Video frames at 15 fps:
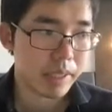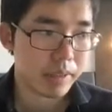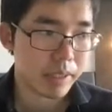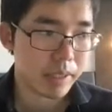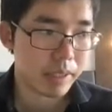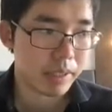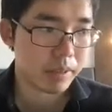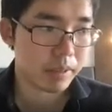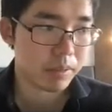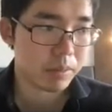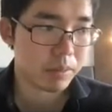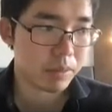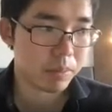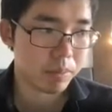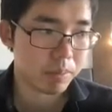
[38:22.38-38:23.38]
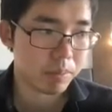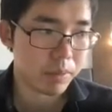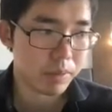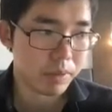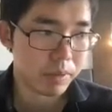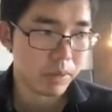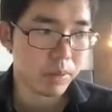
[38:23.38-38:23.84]
And
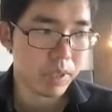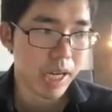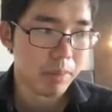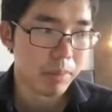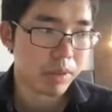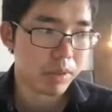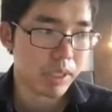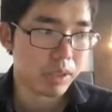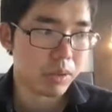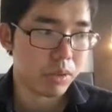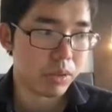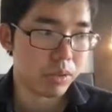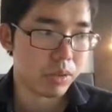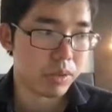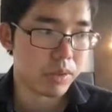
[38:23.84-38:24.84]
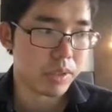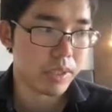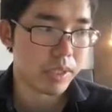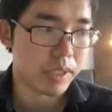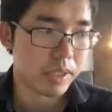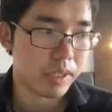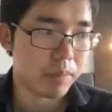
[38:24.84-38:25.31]
so I'm going to
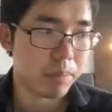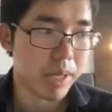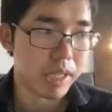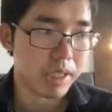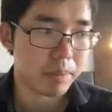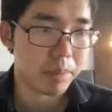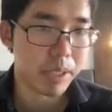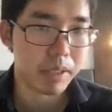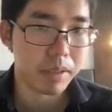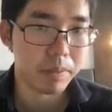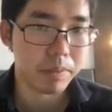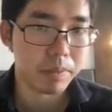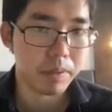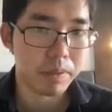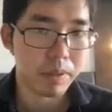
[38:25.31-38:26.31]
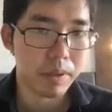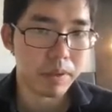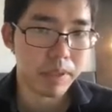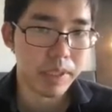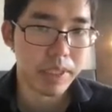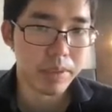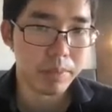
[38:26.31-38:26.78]
introduce the Pack bound
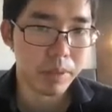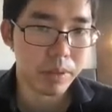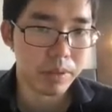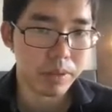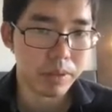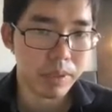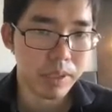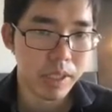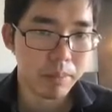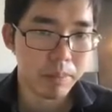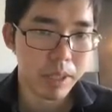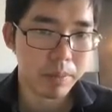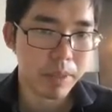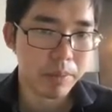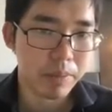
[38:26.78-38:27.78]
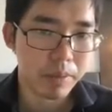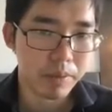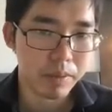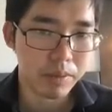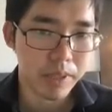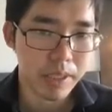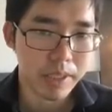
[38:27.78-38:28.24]
on these models. But before
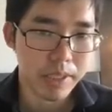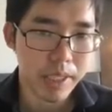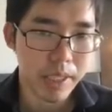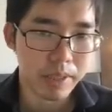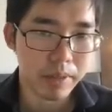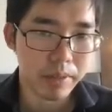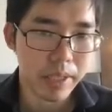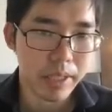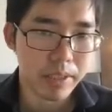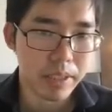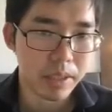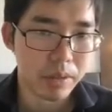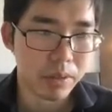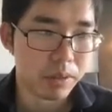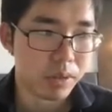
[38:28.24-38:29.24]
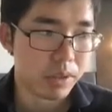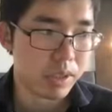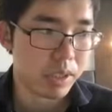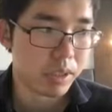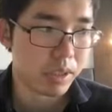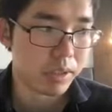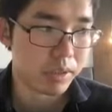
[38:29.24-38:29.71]
doing that, let's
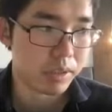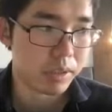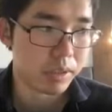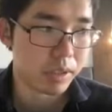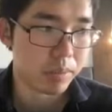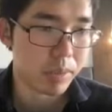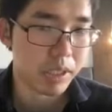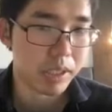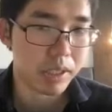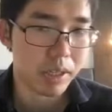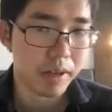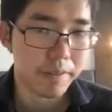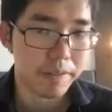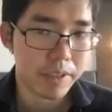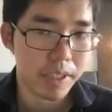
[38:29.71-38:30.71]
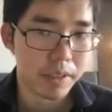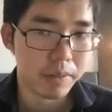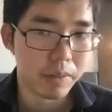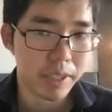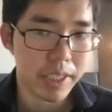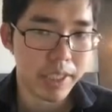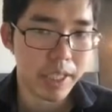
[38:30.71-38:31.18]
introduce the concentrability coefficient
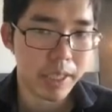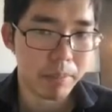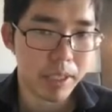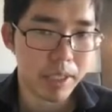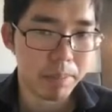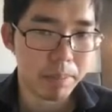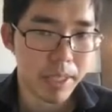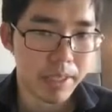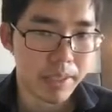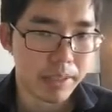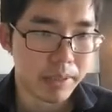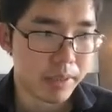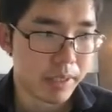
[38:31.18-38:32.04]
for linear MDPs.